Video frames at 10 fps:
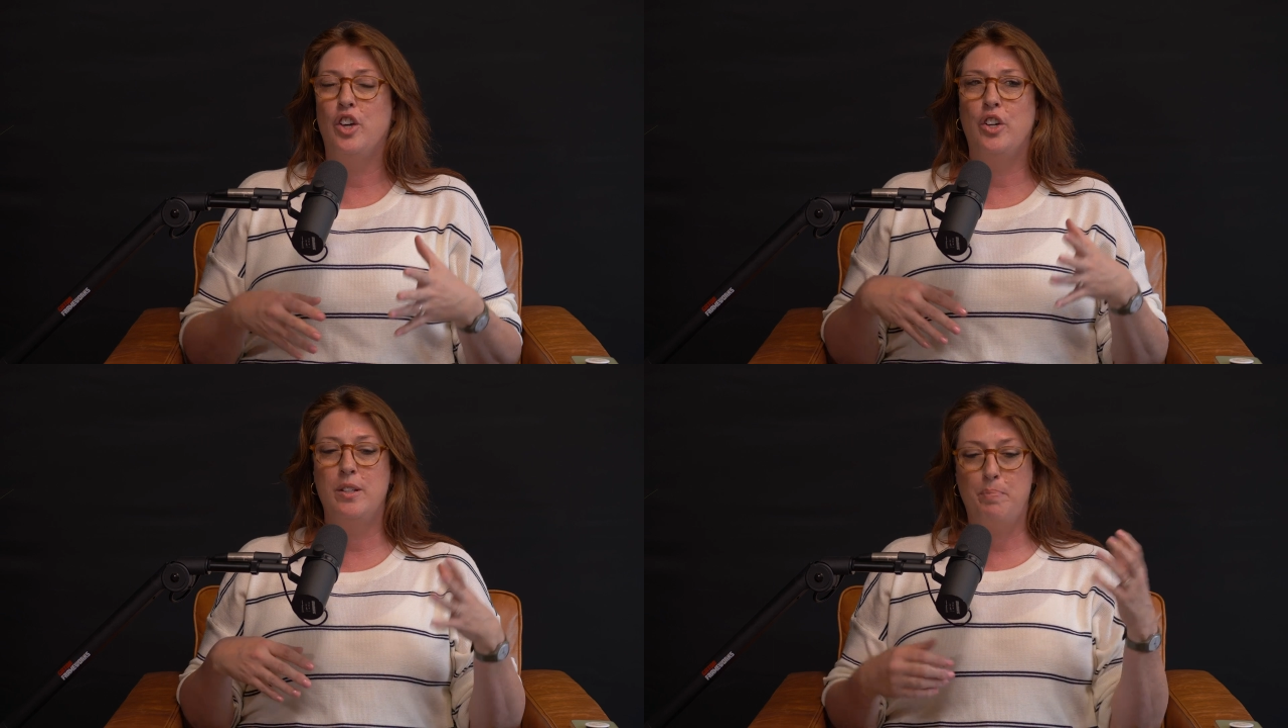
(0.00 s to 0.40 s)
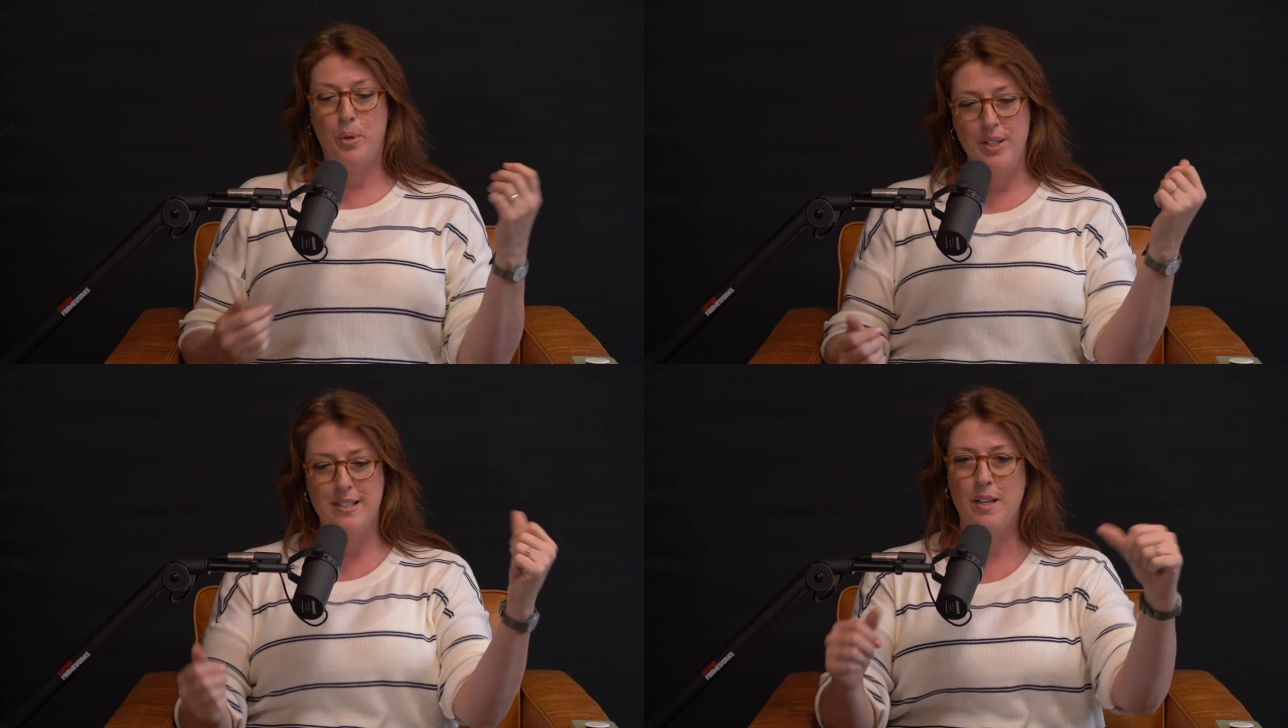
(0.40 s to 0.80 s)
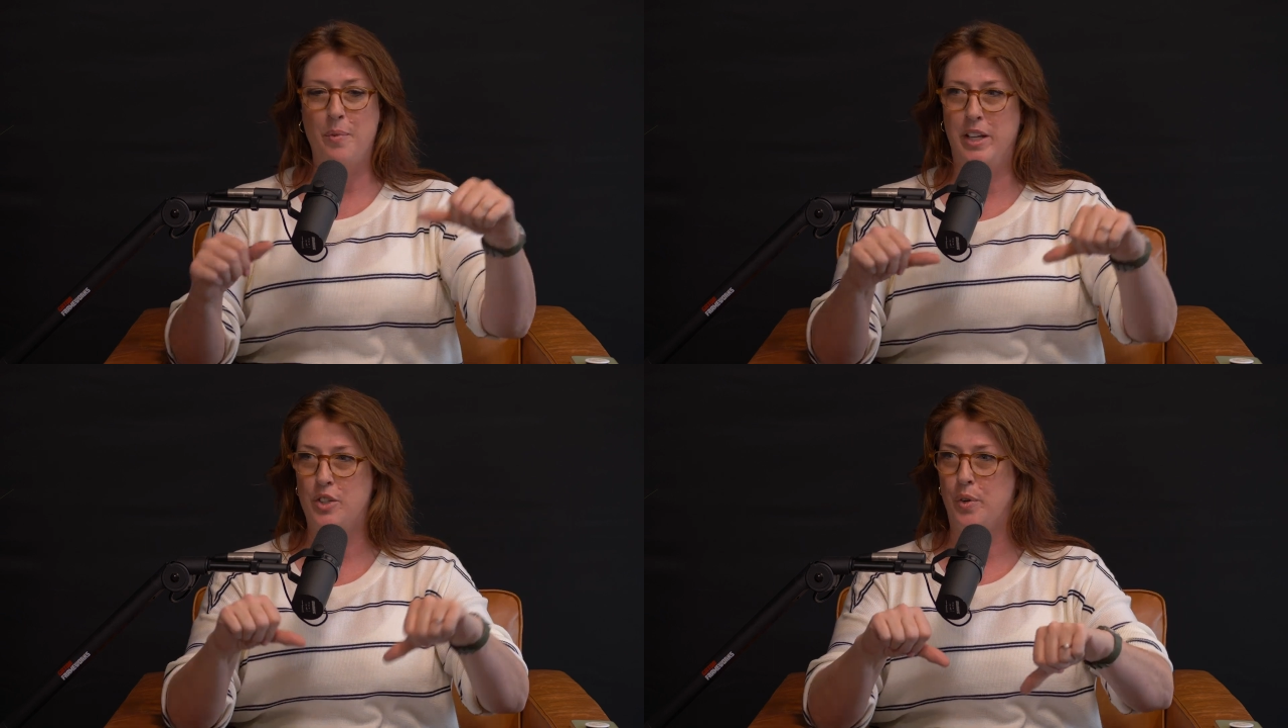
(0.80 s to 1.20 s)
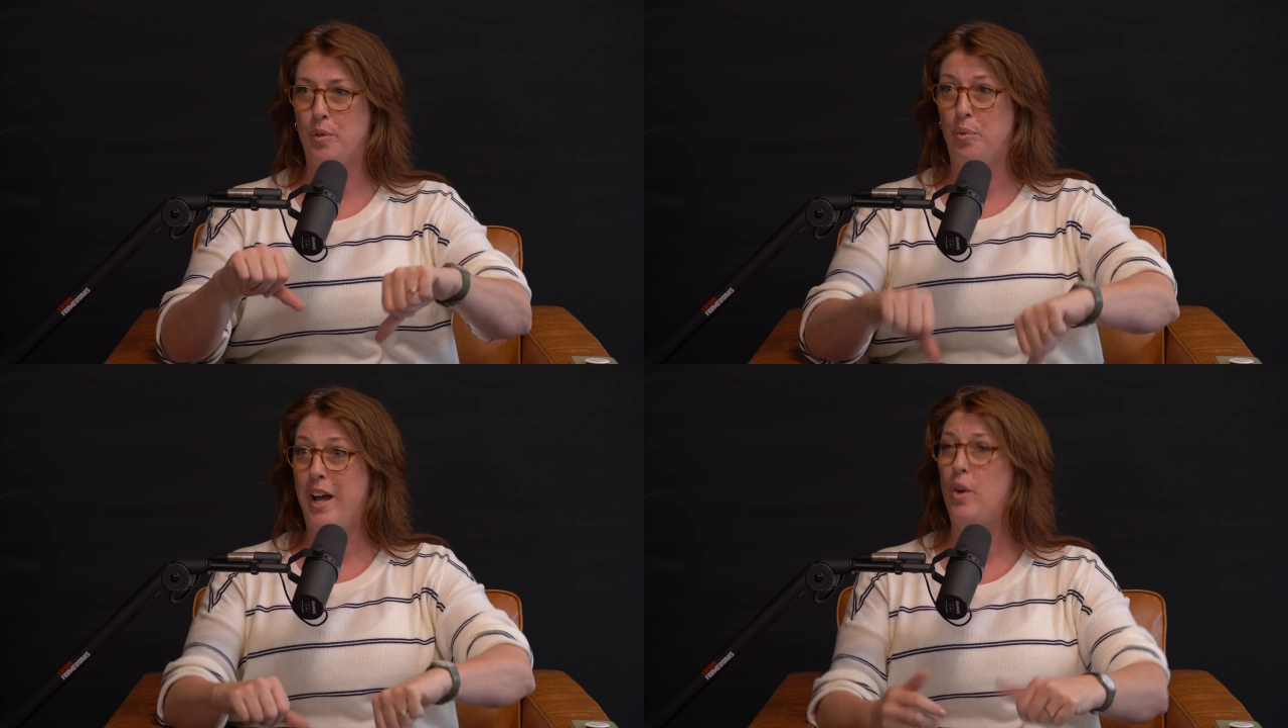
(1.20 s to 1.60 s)
could put someone into
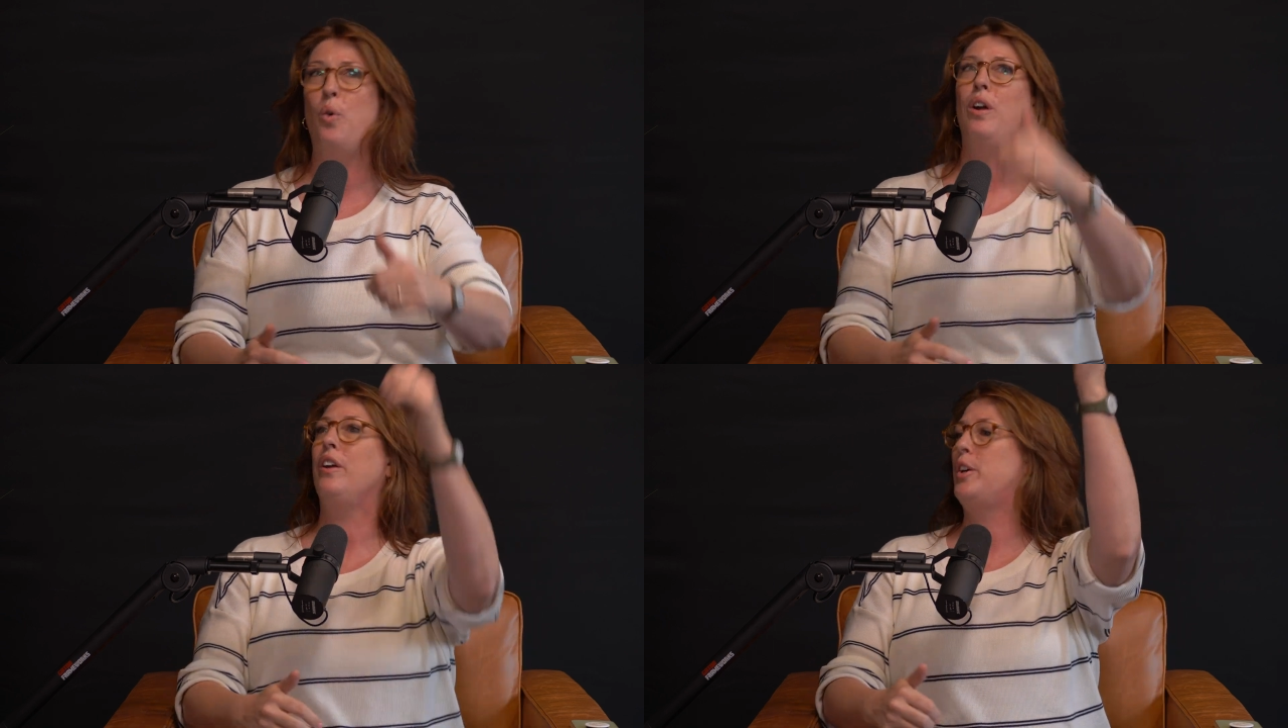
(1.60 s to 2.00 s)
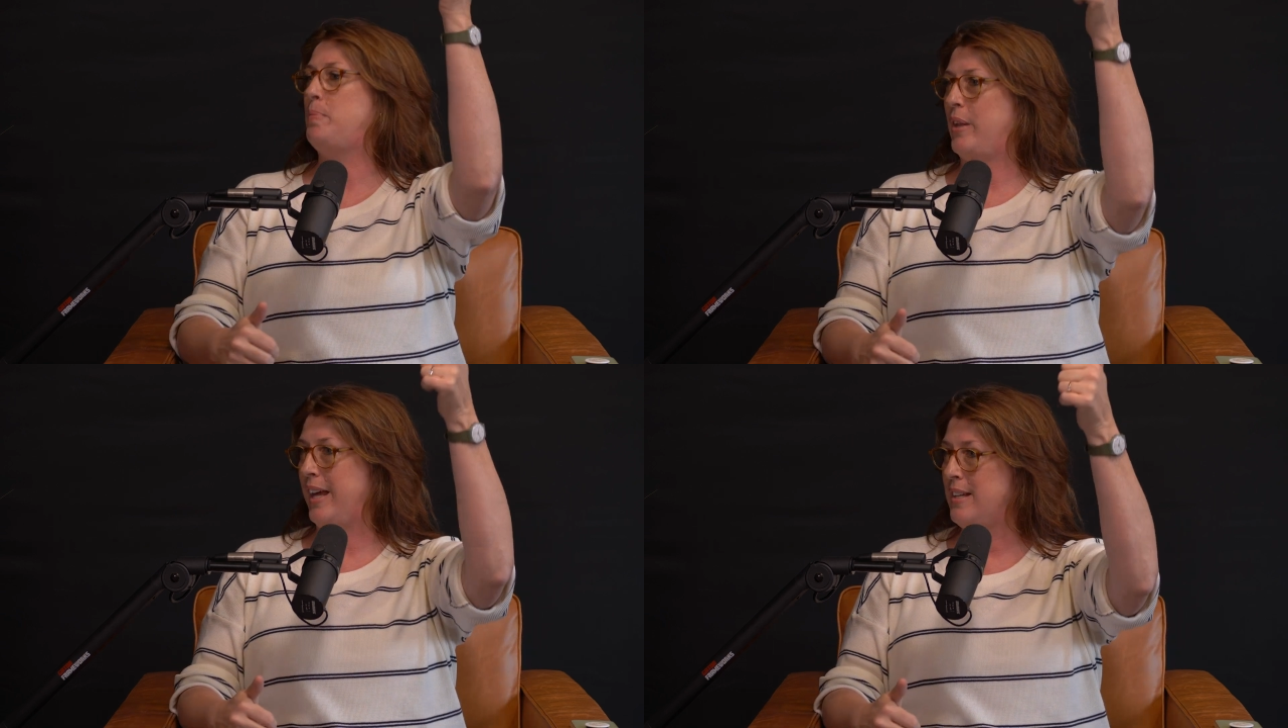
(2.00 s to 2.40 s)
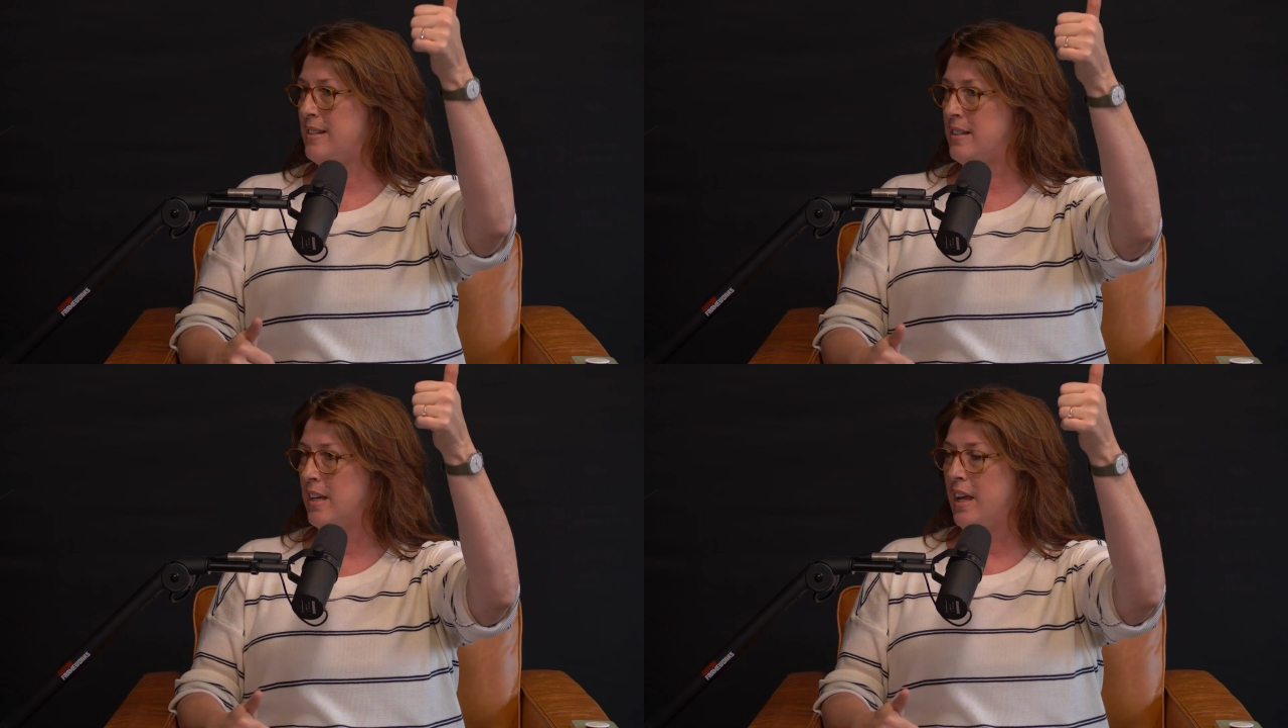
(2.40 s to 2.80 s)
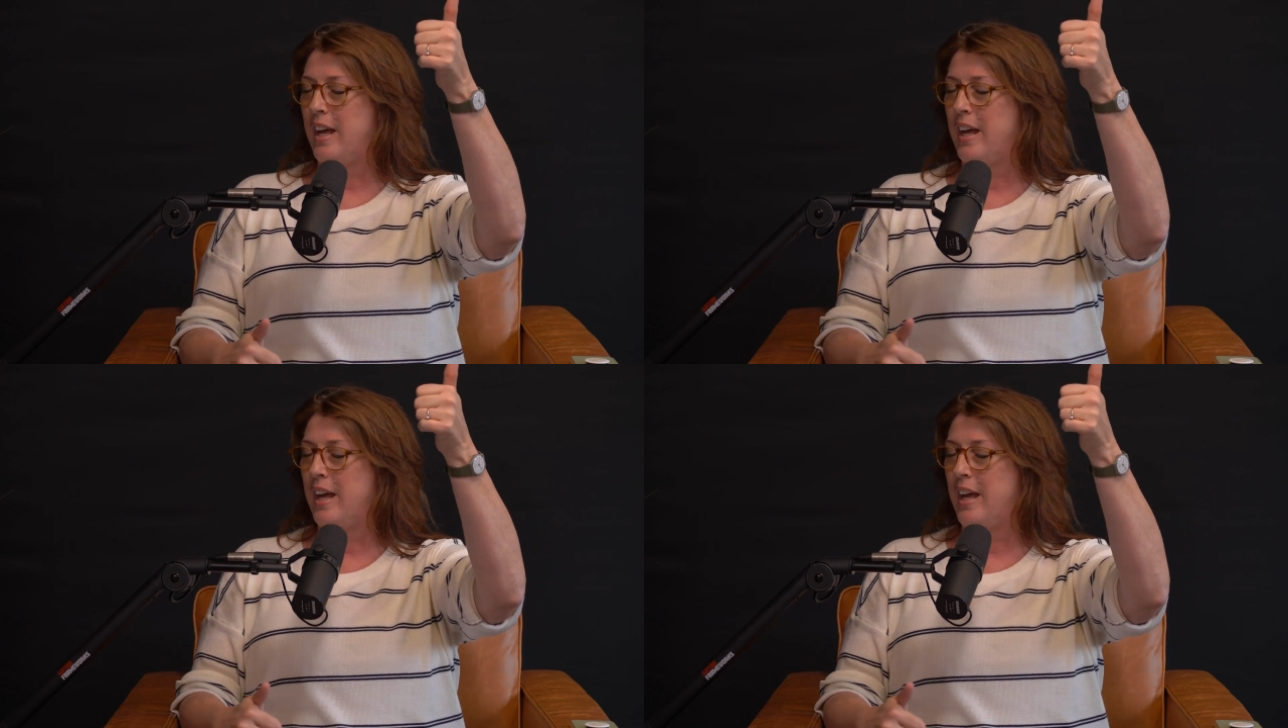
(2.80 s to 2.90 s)
a rut or a good place.